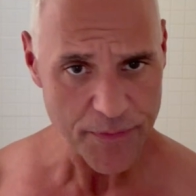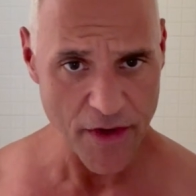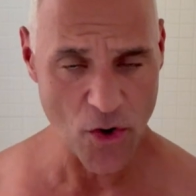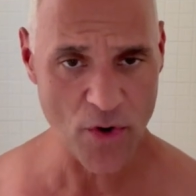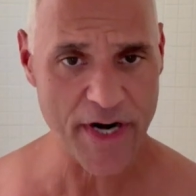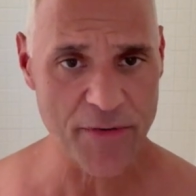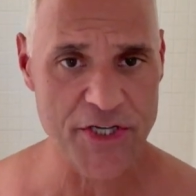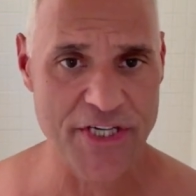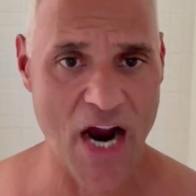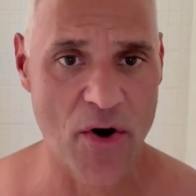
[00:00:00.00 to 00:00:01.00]
an ordinary
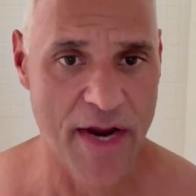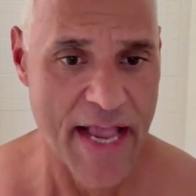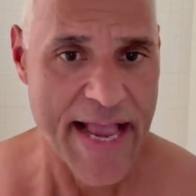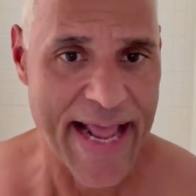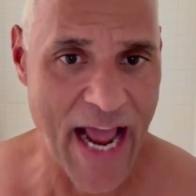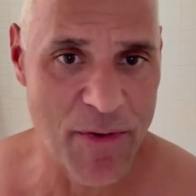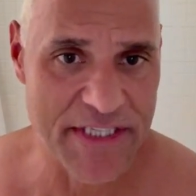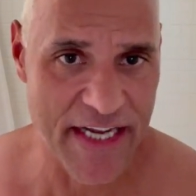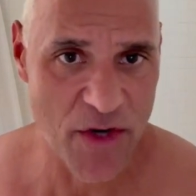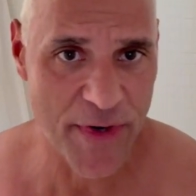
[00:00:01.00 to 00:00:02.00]
shower, and I was
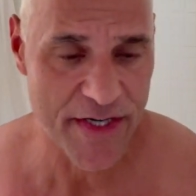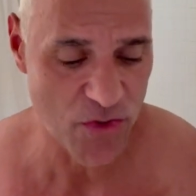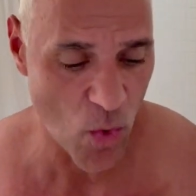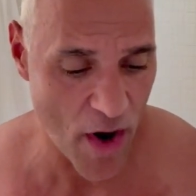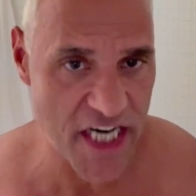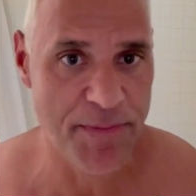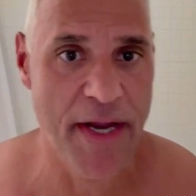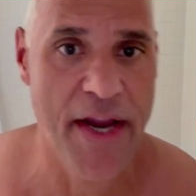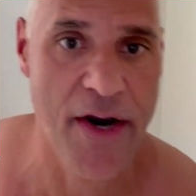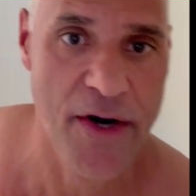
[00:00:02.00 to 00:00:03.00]
getting ready to wash my
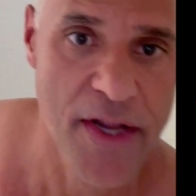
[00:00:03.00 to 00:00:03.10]
hair.